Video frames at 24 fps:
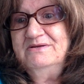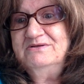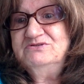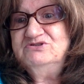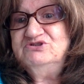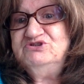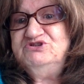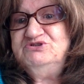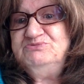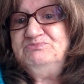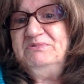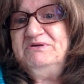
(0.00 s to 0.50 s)

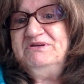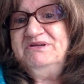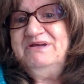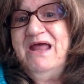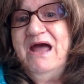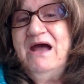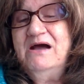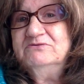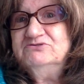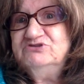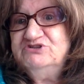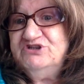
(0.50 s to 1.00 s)
She, but
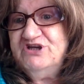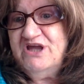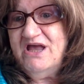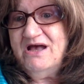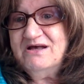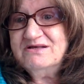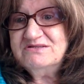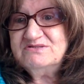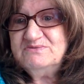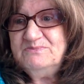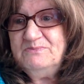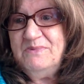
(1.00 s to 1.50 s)
now she
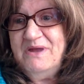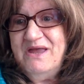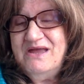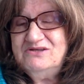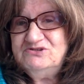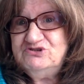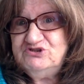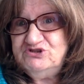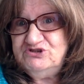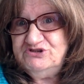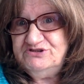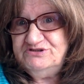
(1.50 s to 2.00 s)
has a
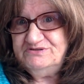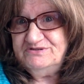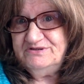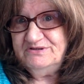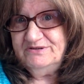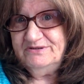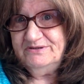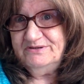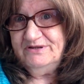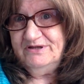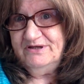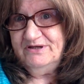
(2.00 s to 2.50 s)
mansion
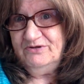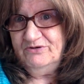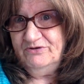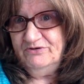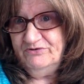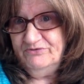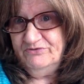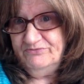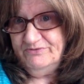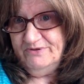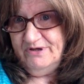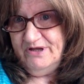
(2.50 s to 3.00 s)
in
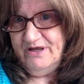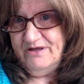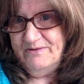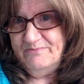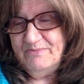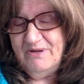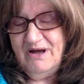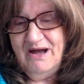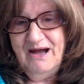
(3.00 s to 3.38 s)
her dream.